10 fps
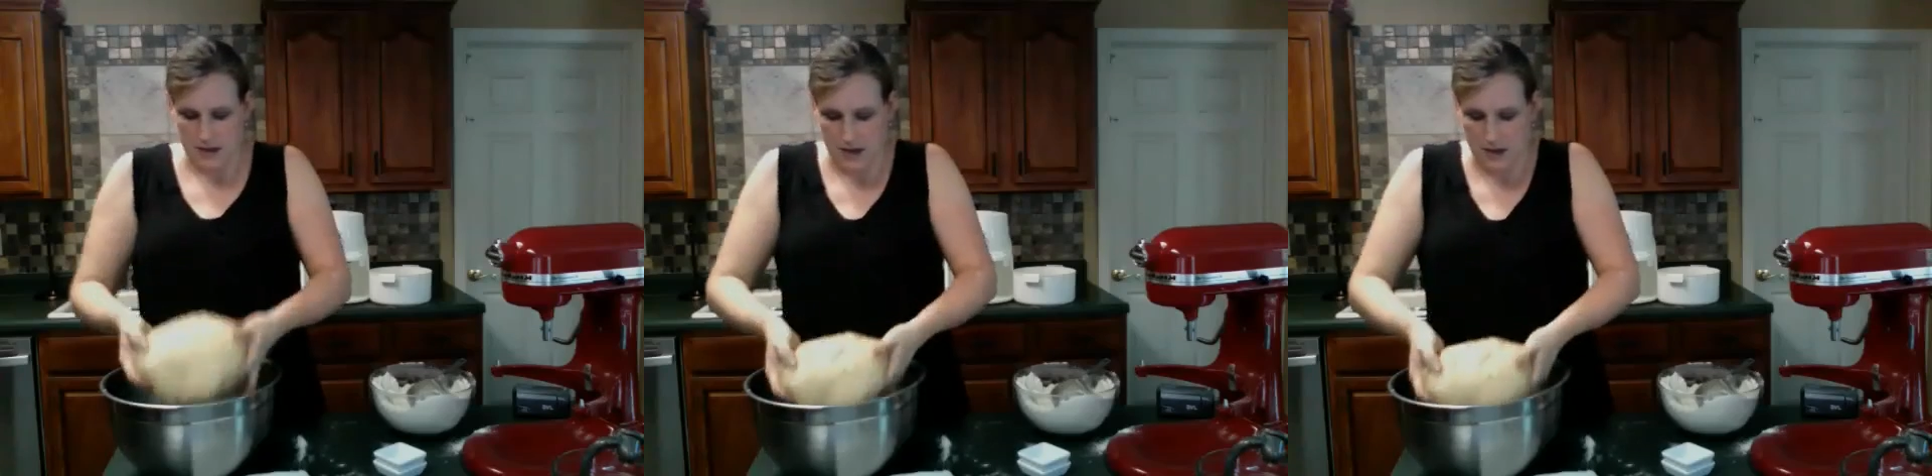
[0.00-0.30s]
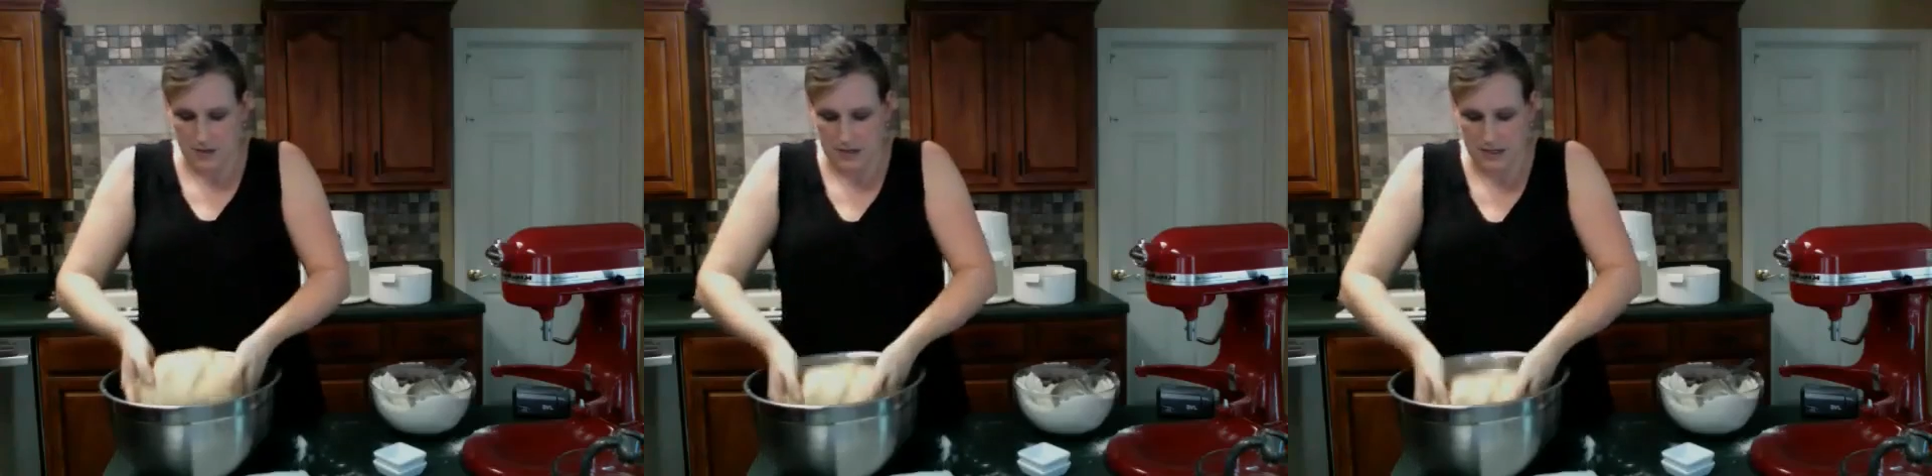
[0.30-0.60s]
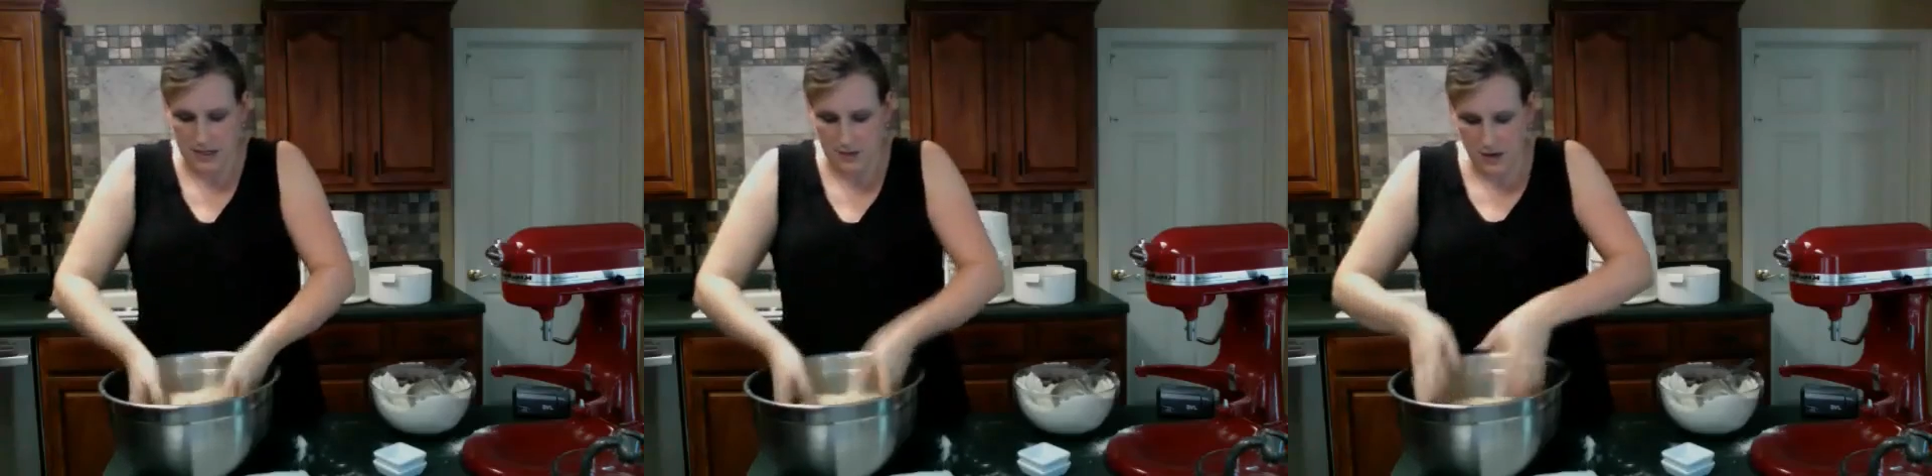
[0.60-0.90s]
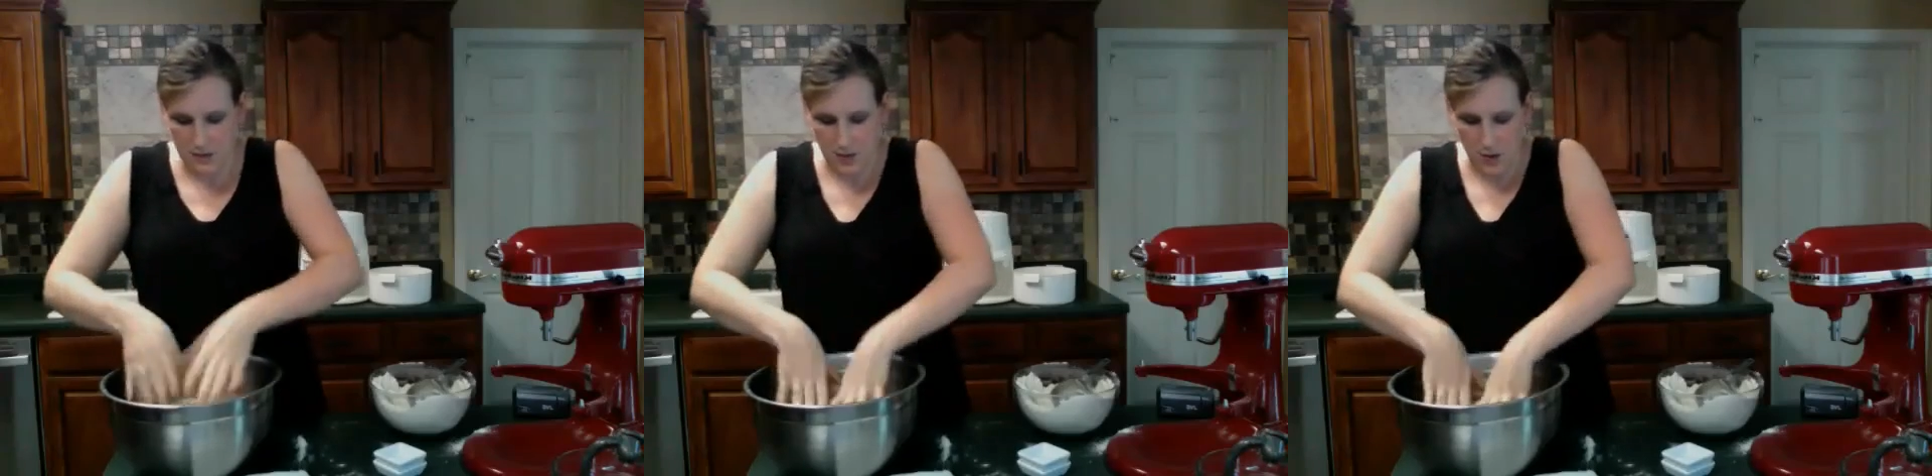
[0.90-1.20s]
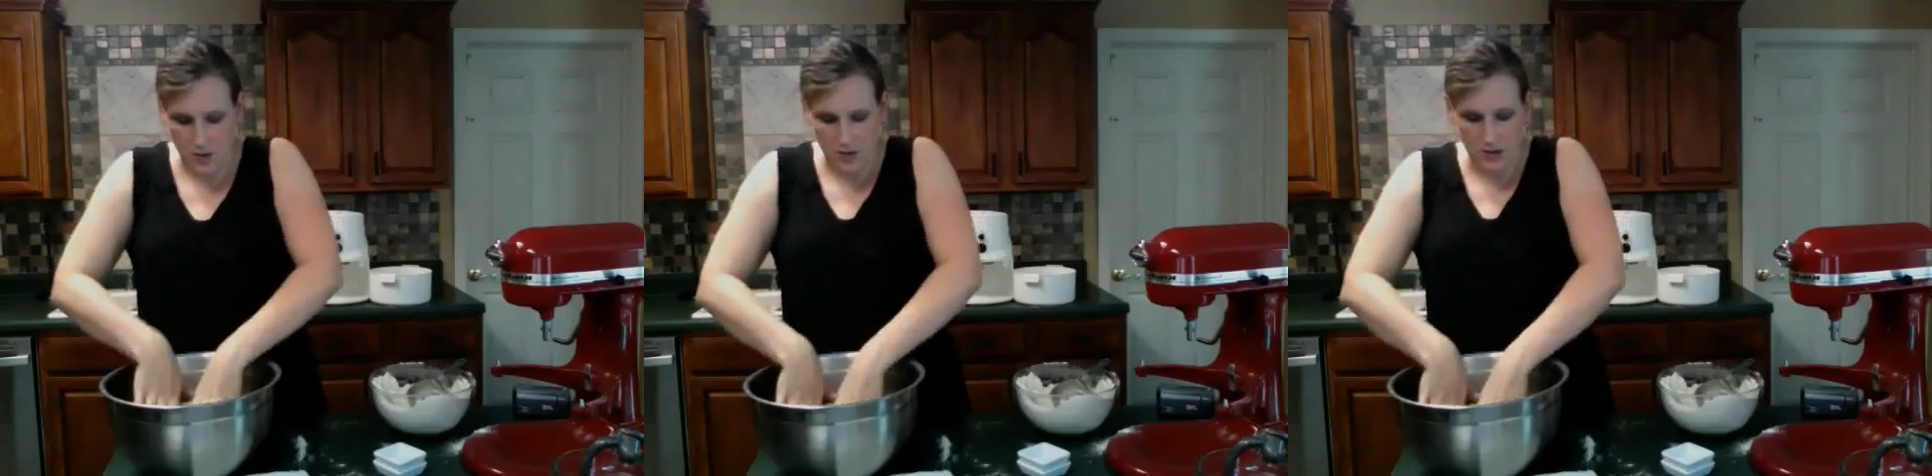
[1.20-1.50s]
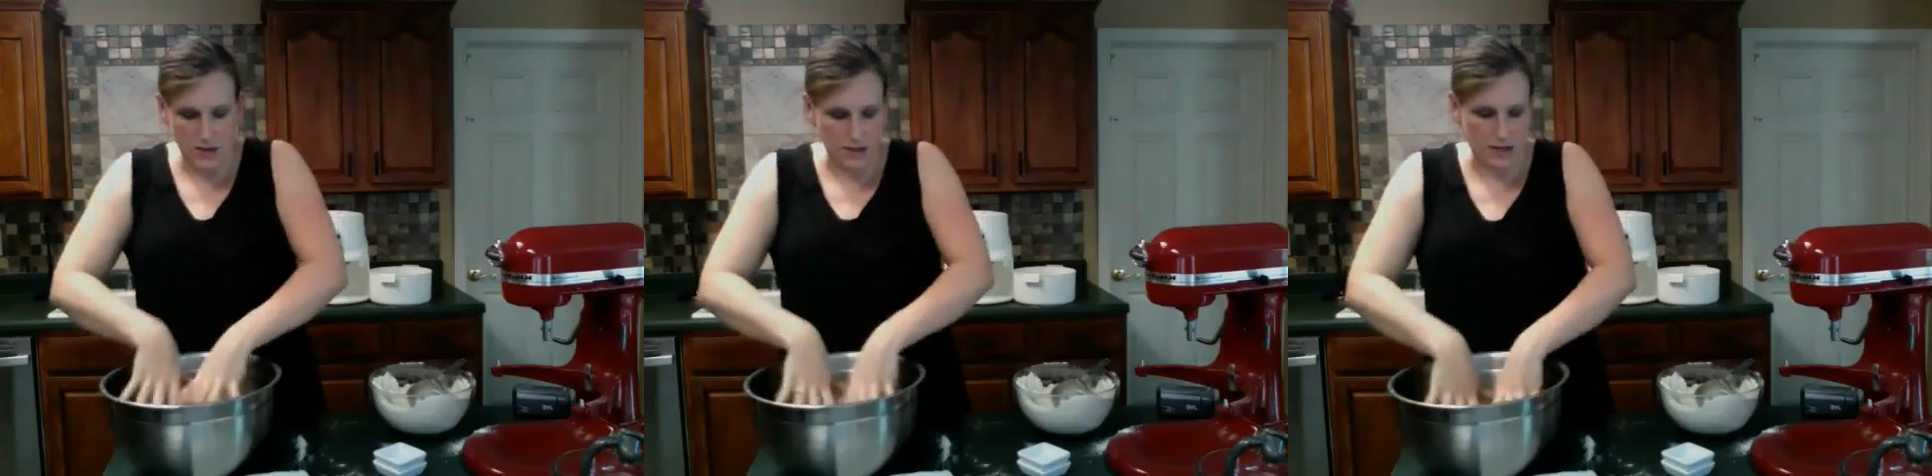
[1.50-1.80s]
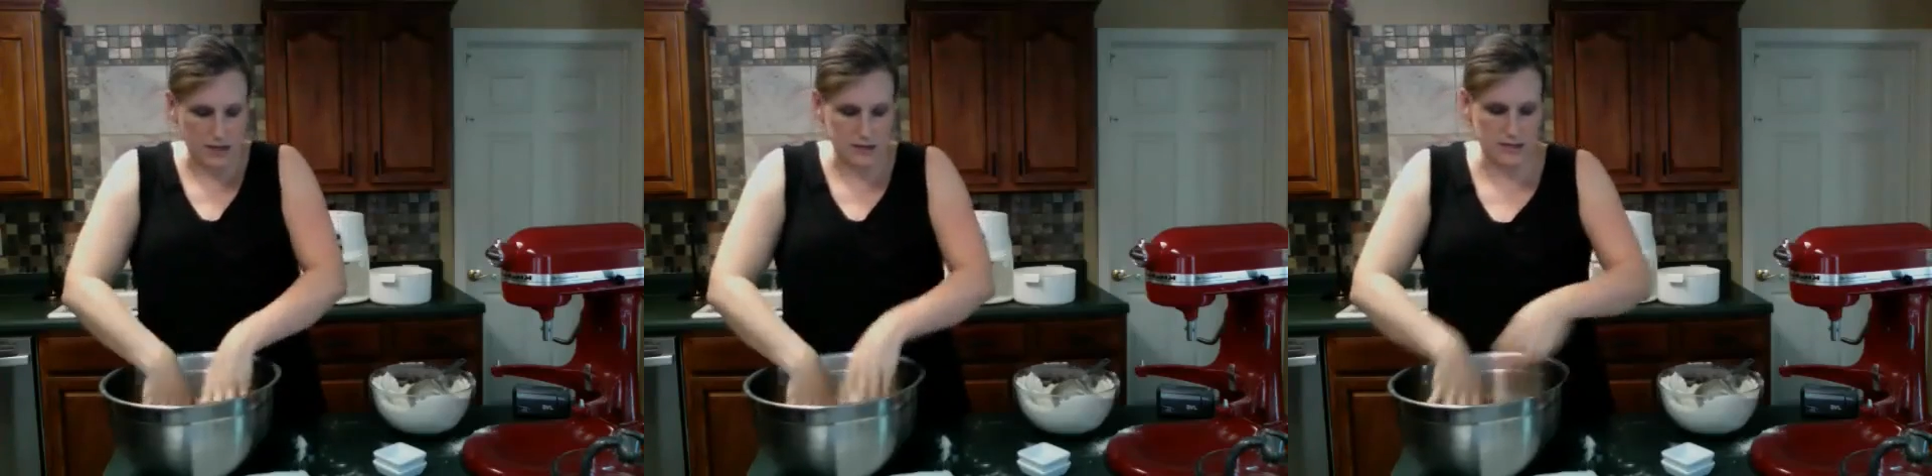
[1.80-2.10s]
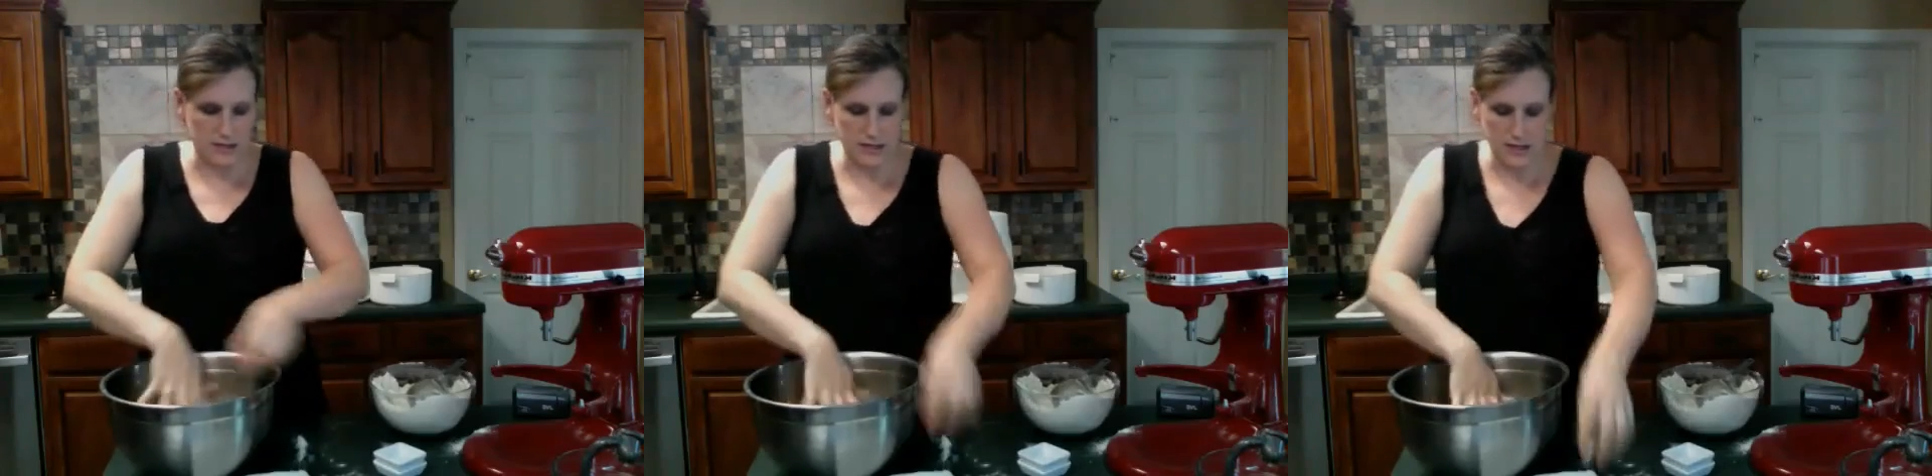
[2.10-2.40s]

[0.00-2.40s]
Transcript: Now I'm going to stick it in my bowl that is